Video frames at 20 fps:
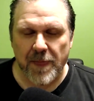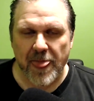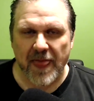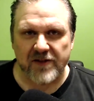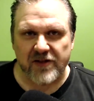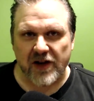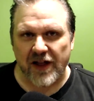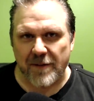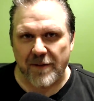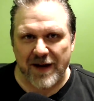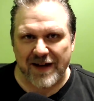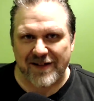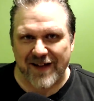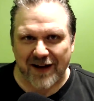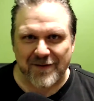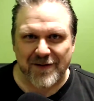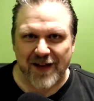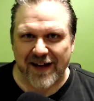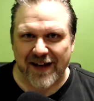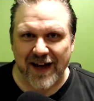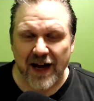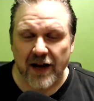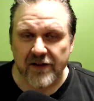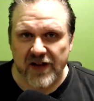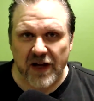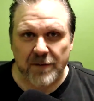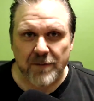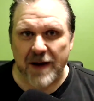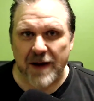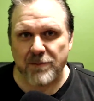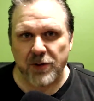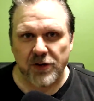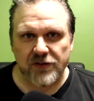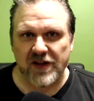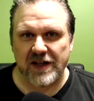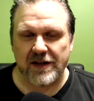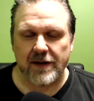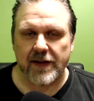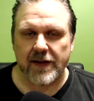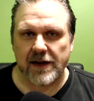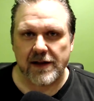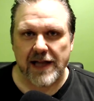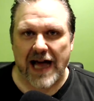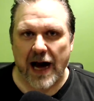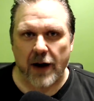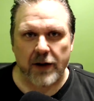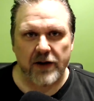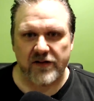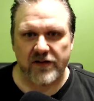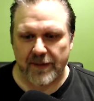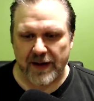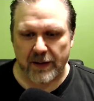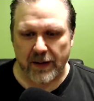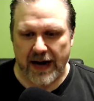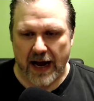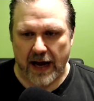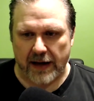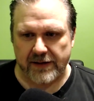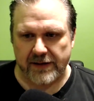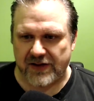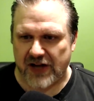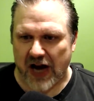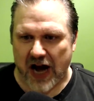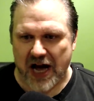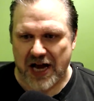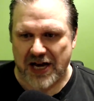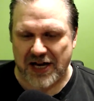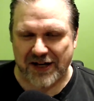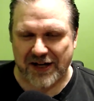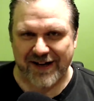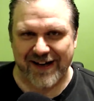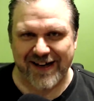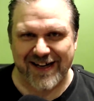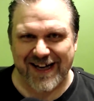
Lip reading: So that means I was like, send my pussy to the cloud. And someone went, done.